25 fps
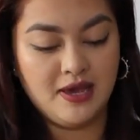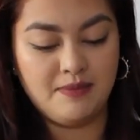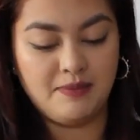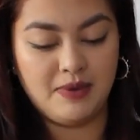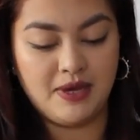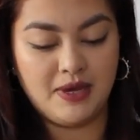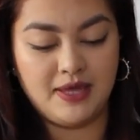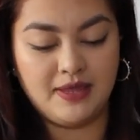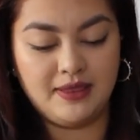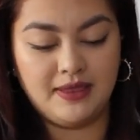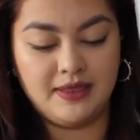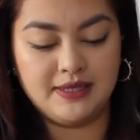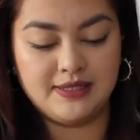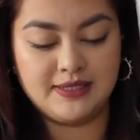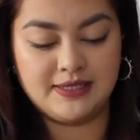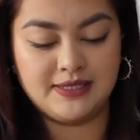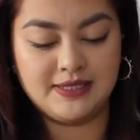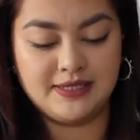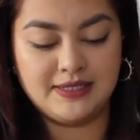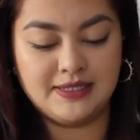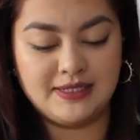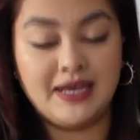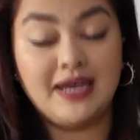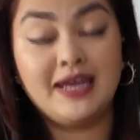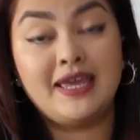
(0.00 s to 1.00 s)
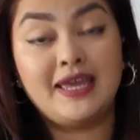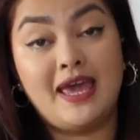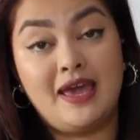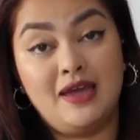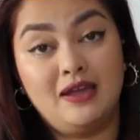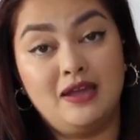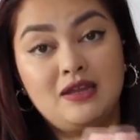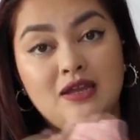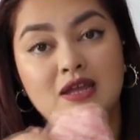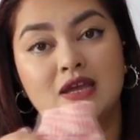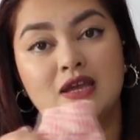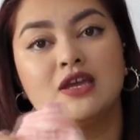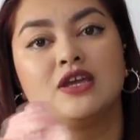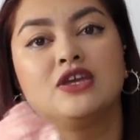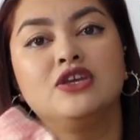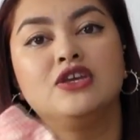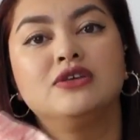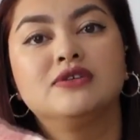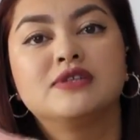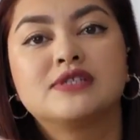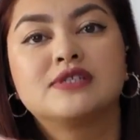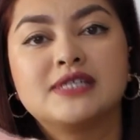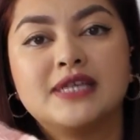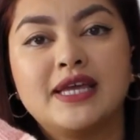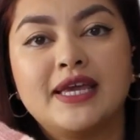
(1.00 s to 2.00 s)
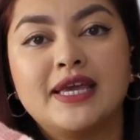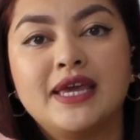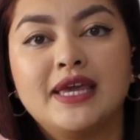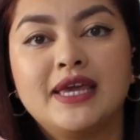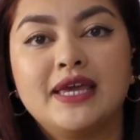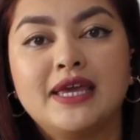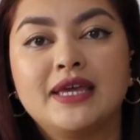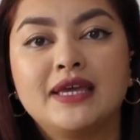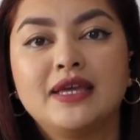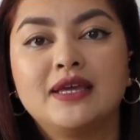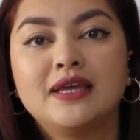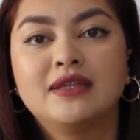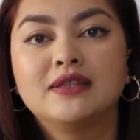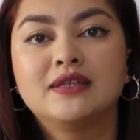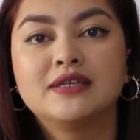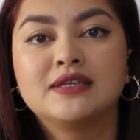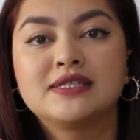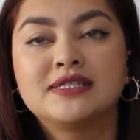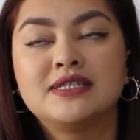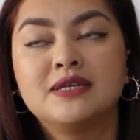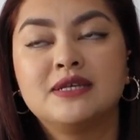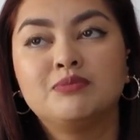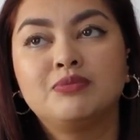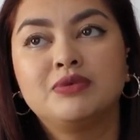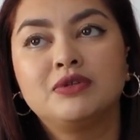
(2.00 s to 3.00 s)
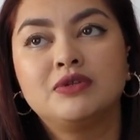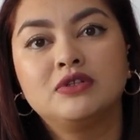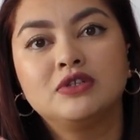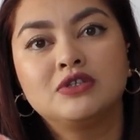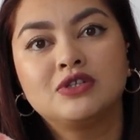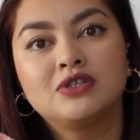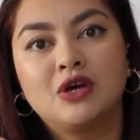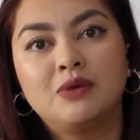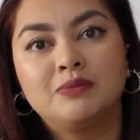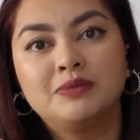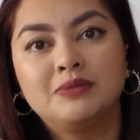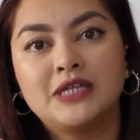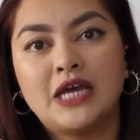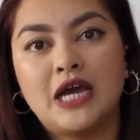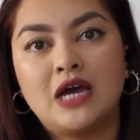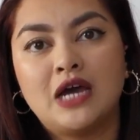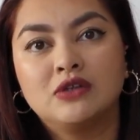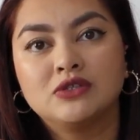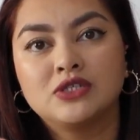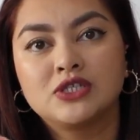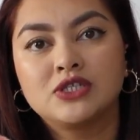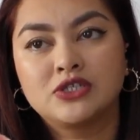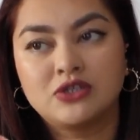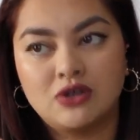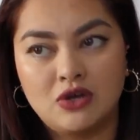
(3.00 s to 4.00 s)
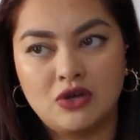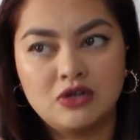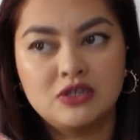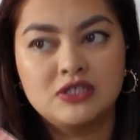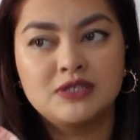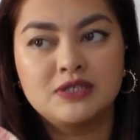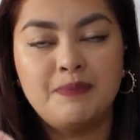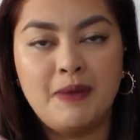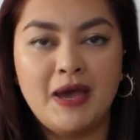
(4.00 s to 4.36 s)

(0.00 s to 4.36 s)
But this is again using the simple top down socks